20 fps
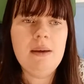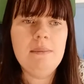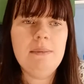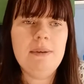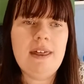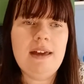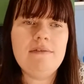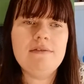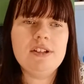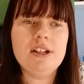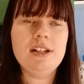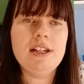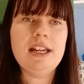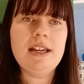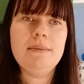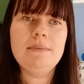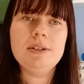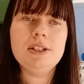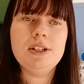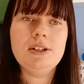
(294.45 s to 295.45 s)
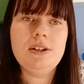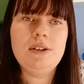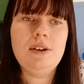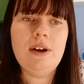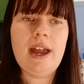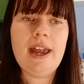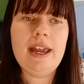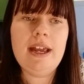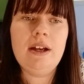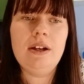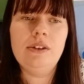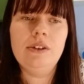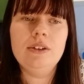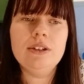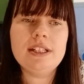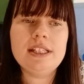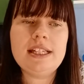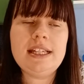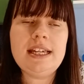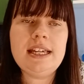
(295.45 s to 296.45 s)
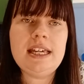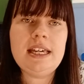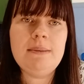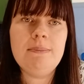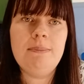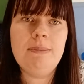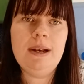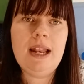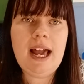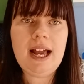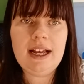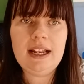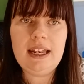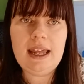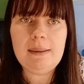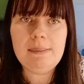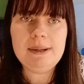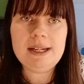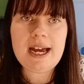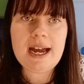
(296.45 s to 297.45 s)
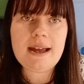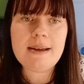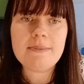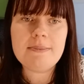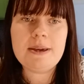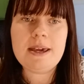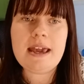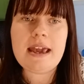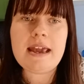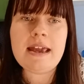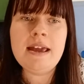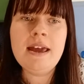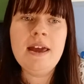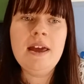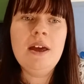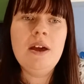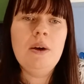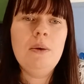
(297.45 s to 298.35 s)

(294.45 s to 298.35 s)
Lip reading: but they've done him to a glossy black leopard happy